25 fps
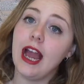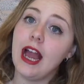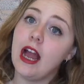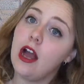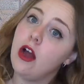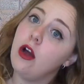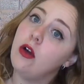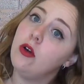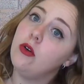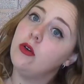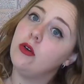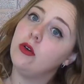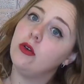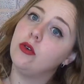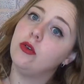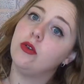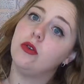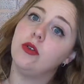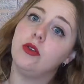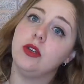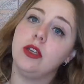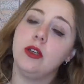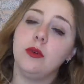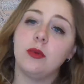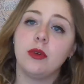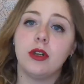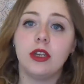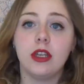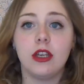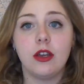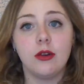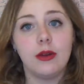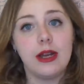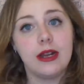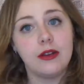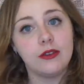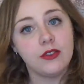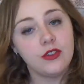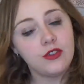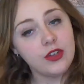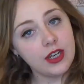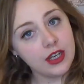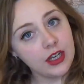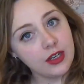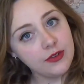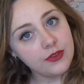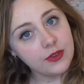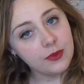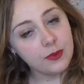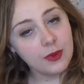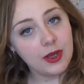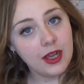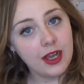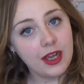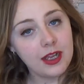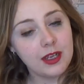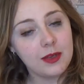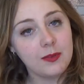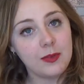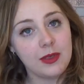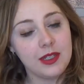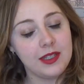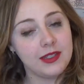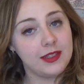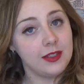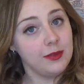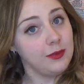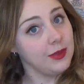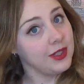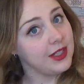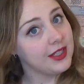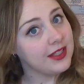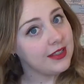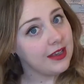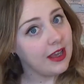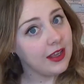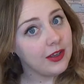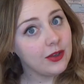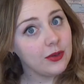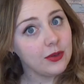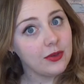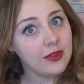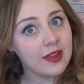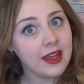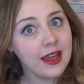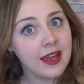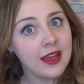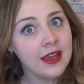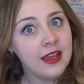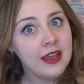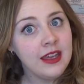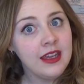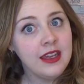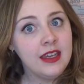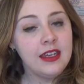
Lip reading: out or you want to go out straight after work but you still want to cycle there,